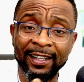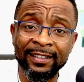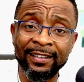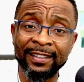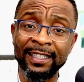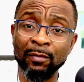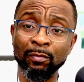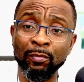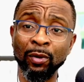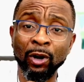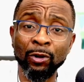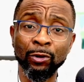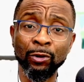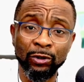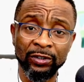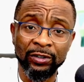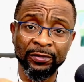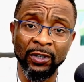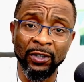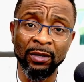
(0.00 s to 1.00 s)
they borrowed
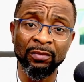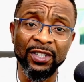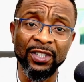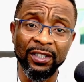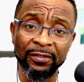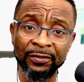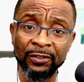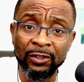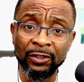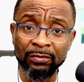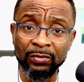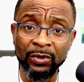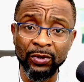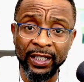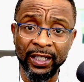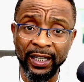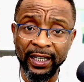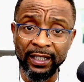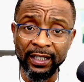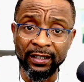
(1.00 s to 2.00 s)
from Tifnumbu
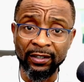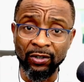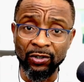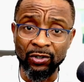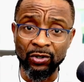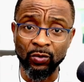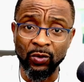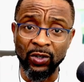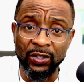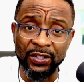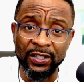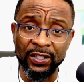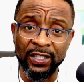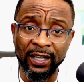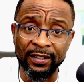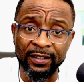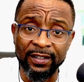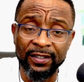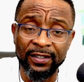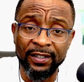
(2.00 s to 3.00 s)
in Lagos was that